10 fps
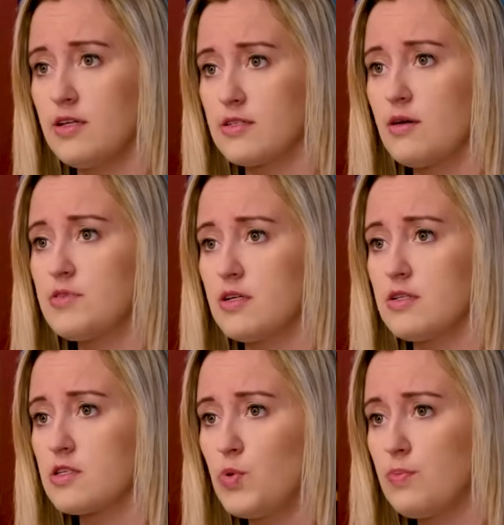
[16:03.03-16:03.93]

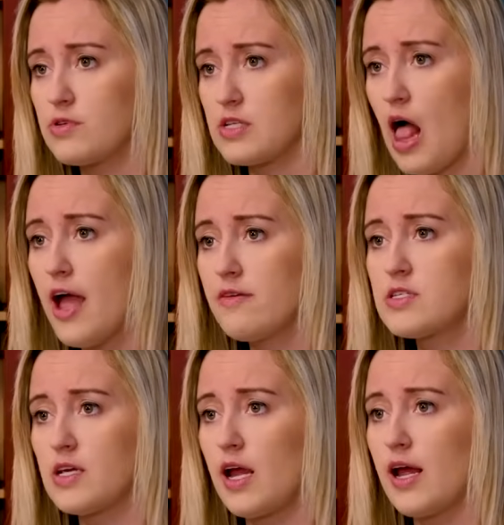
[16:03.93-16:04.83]
substance people's
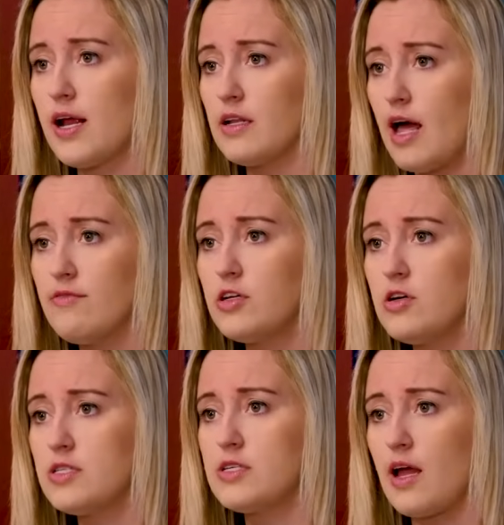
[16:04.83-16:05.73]
lives and
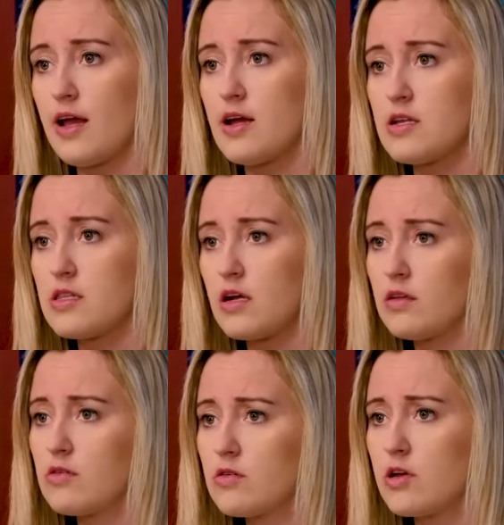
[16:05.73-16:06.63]
livelihoods and their
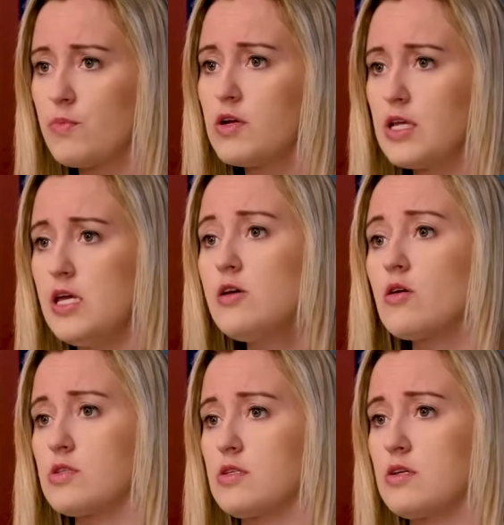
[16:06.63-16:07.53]
little community
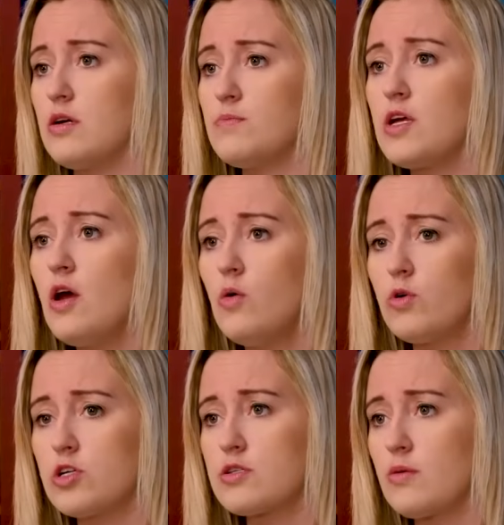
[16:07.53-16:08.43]
ecosystems,
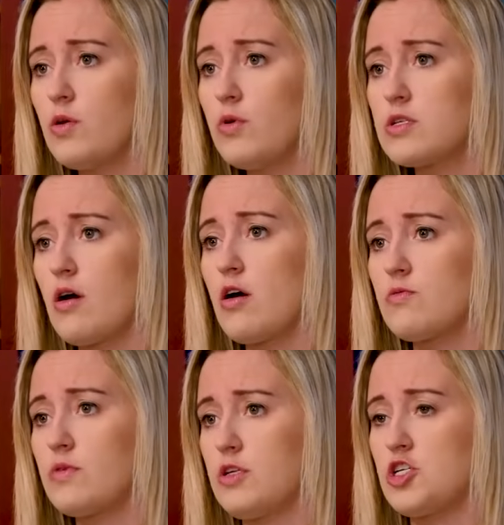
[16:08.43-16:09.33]
which is something we saw
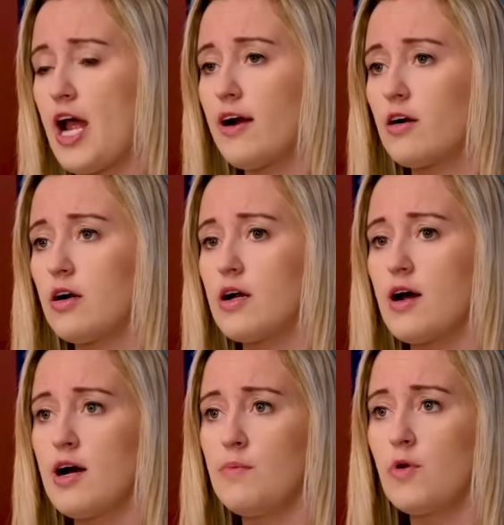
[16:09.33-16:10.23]
shattered
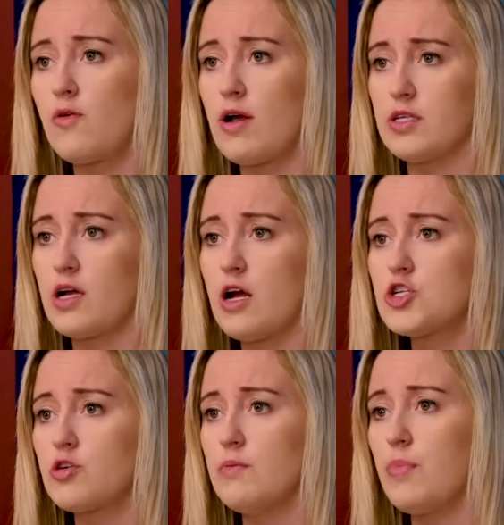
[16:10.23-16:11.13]
around the
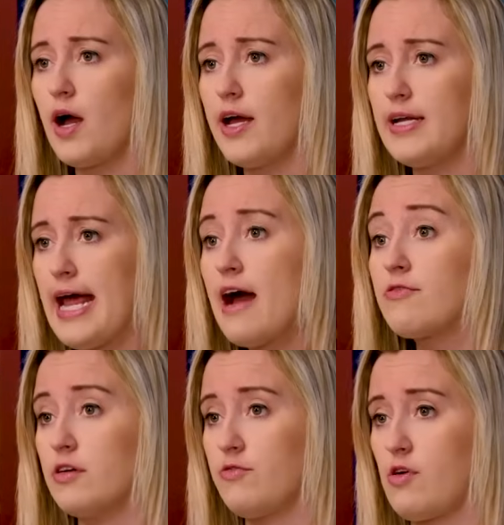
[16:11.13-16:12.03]
country by
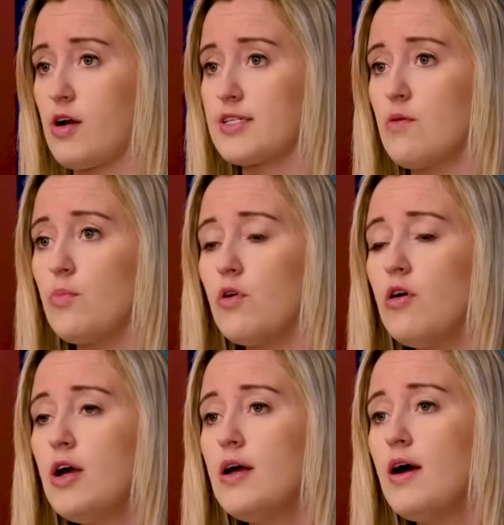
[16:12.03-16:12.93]
NAFTA, for example.
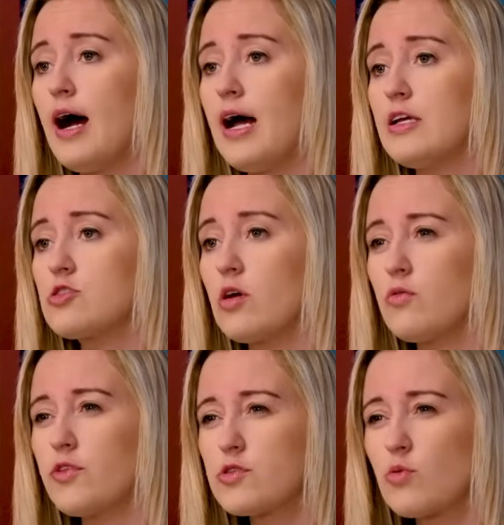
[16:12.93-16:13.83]
So
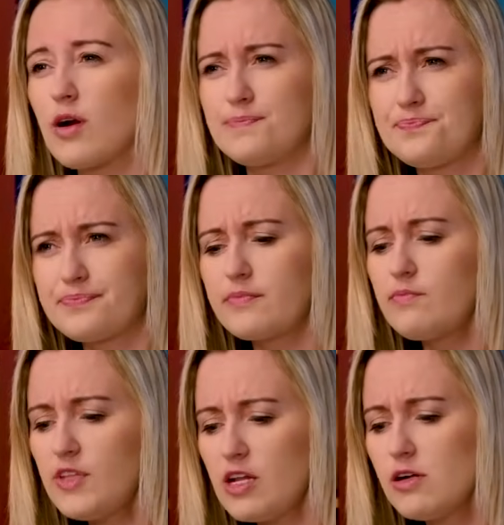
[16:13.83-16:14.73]
those were
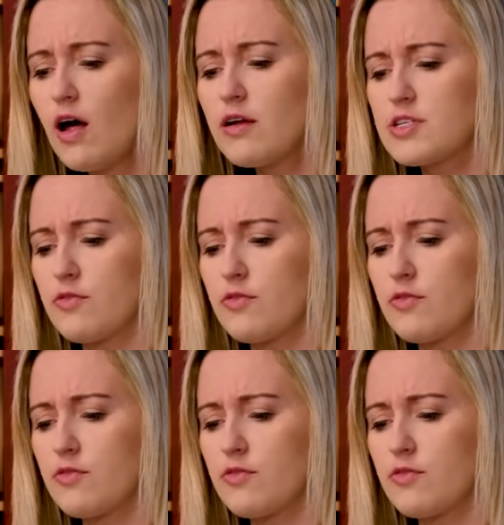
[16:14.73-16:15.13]
a lot of stuff